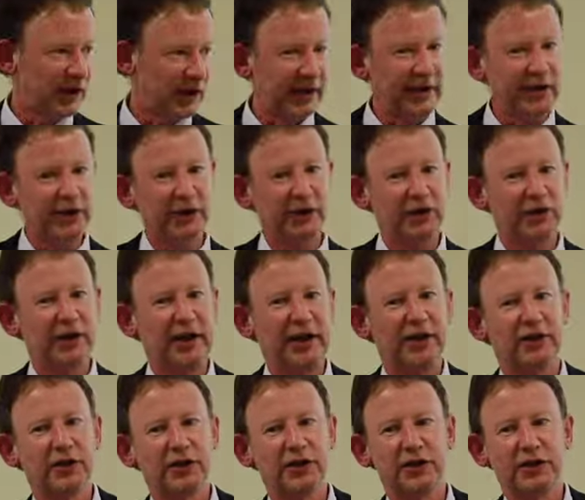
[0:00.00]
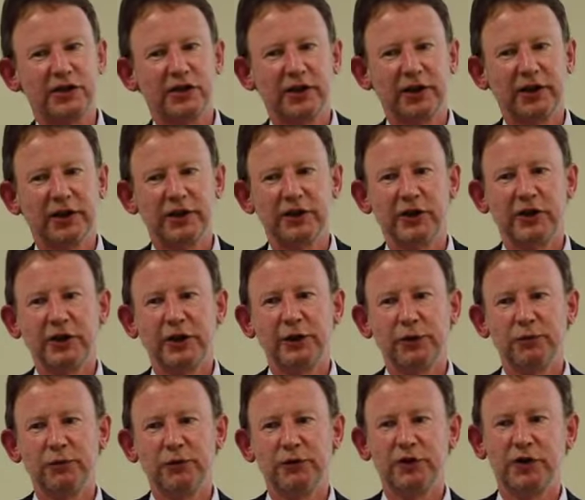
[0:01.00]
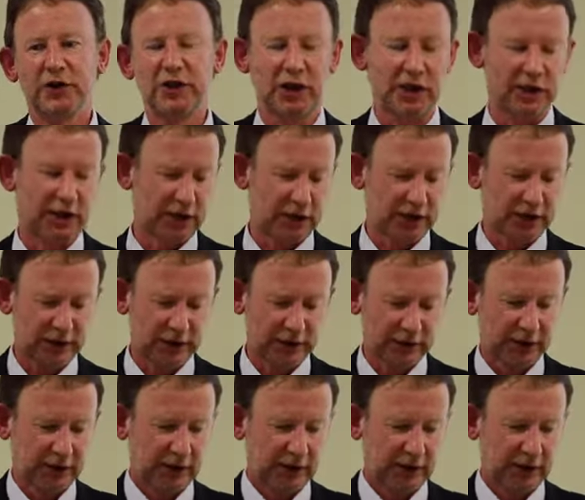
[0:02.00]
data sets that are used are